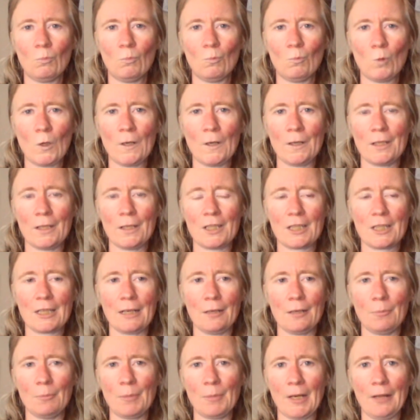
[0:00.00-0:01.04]
what is
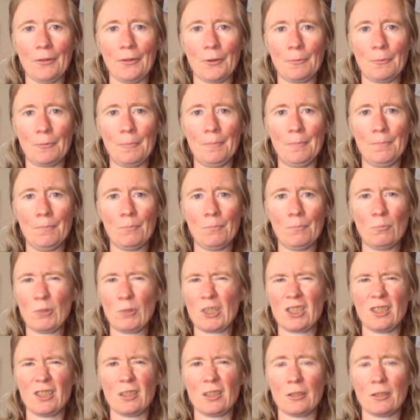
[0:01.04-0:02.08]
said about them,
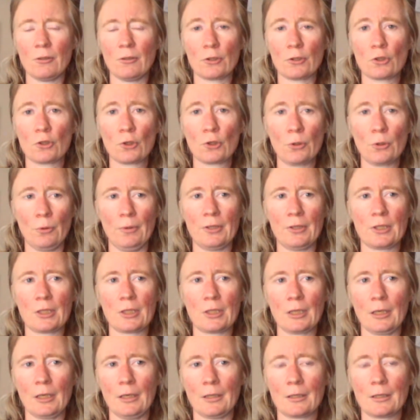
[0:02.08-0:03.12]
which is not true.
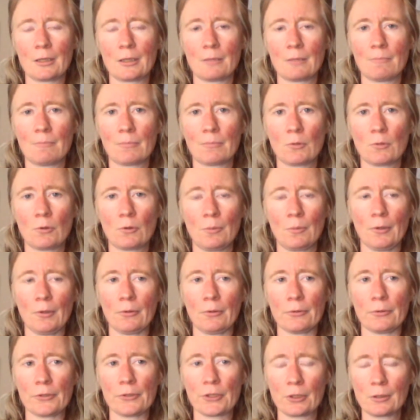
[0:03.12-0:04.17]
So it's
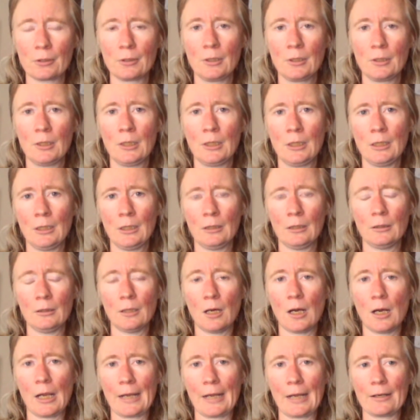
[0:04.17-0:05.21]
criminals
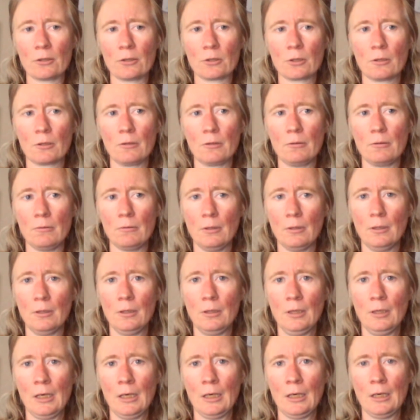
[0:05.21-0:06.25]
lying to
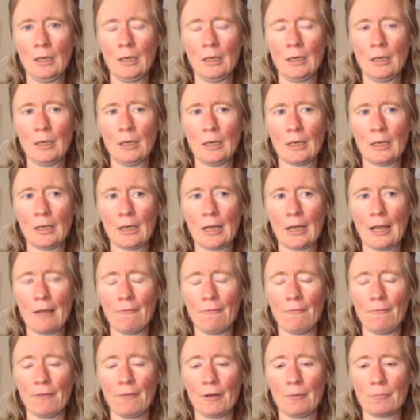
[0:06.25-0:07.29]

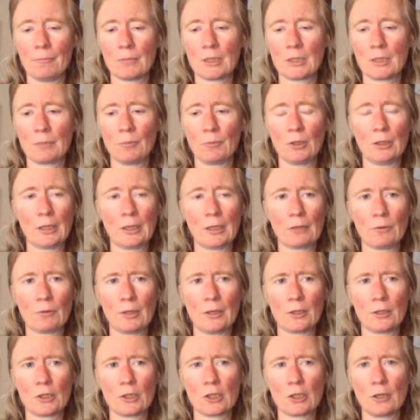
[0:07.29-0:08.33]
have someone like
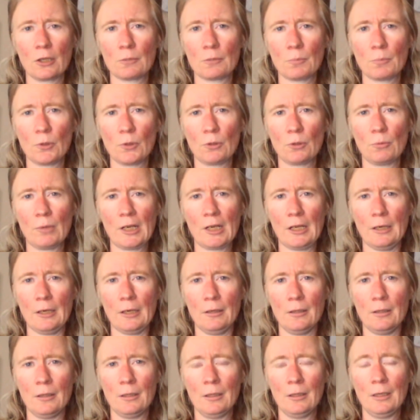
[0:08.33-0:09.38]
Gwyneth Jones put away.
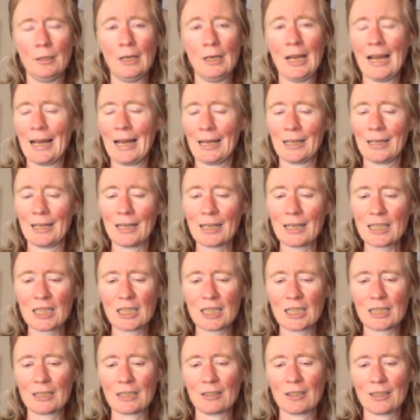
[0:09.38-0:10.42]
And
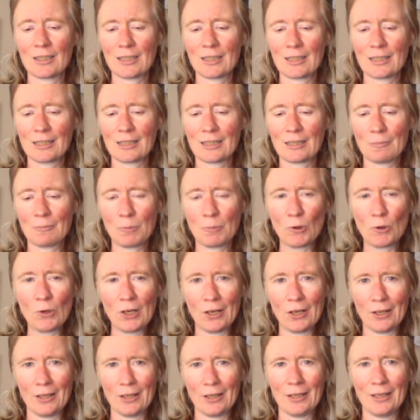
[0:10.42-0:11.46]
that's the
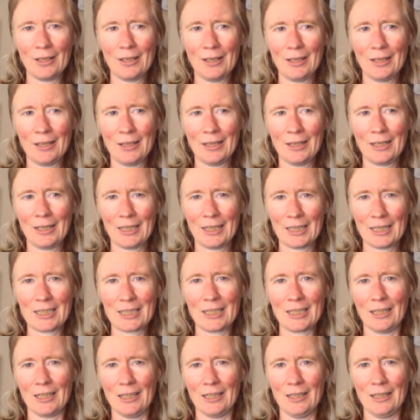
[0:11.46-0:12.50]
point,
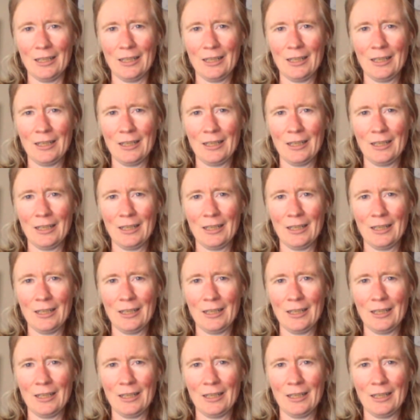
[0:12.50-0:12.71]
isn't it?